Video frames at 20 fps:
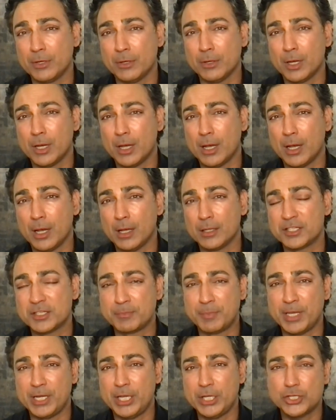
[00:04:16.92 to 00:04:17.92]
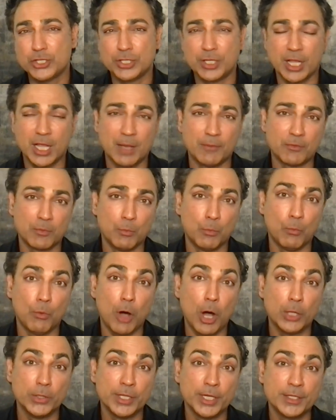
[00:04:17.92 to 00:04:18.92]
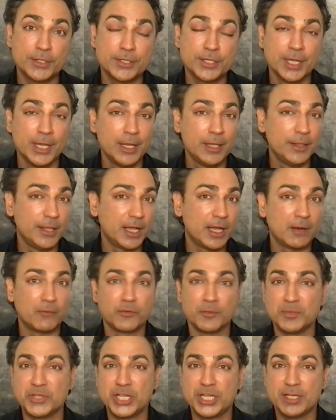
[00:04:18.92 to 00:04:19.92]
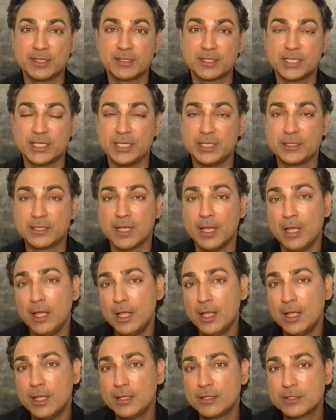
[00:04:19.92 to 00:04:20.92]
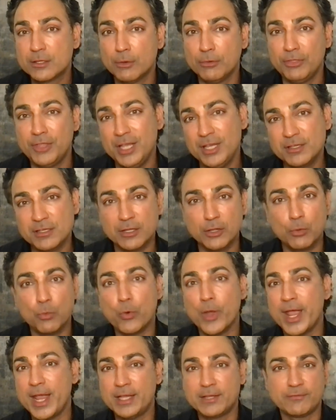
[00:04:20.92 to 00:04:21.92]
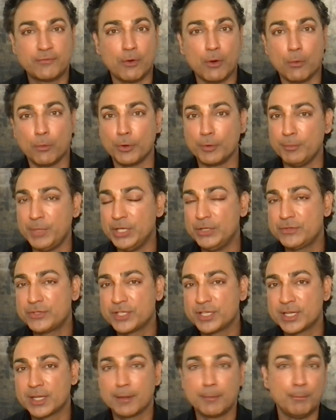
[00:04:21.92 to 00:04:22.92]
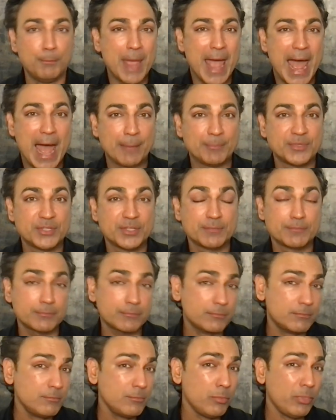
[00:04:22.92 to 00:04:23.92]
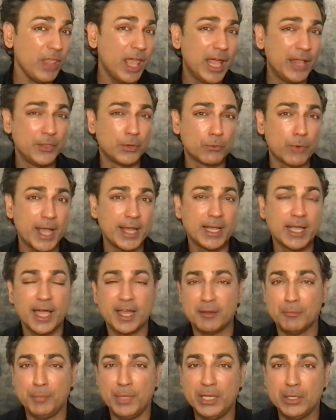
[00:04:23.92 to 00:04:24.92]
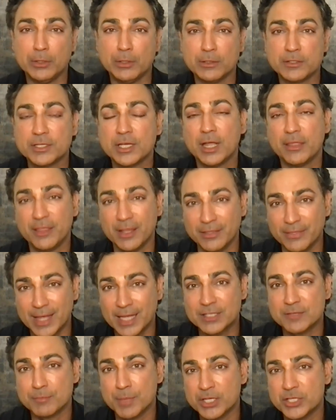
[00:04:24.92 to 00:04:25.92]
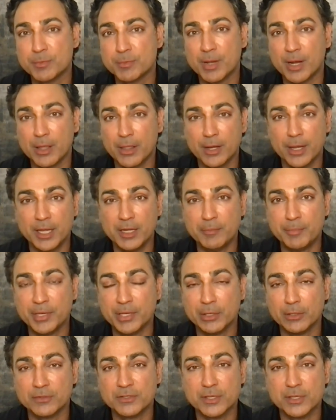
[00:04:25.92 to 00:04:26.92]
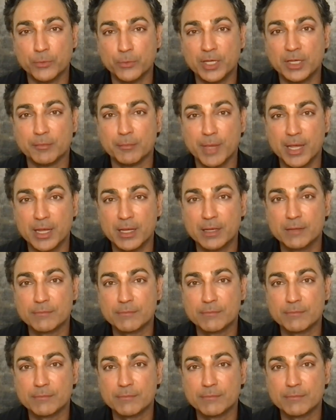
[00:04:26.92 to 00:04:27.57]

uh, spinach, they come from walnuts, they come from chia seeds. So these are the ways forward: music, maps, and the right kind of meals. I think that's much better than any pills that we can make.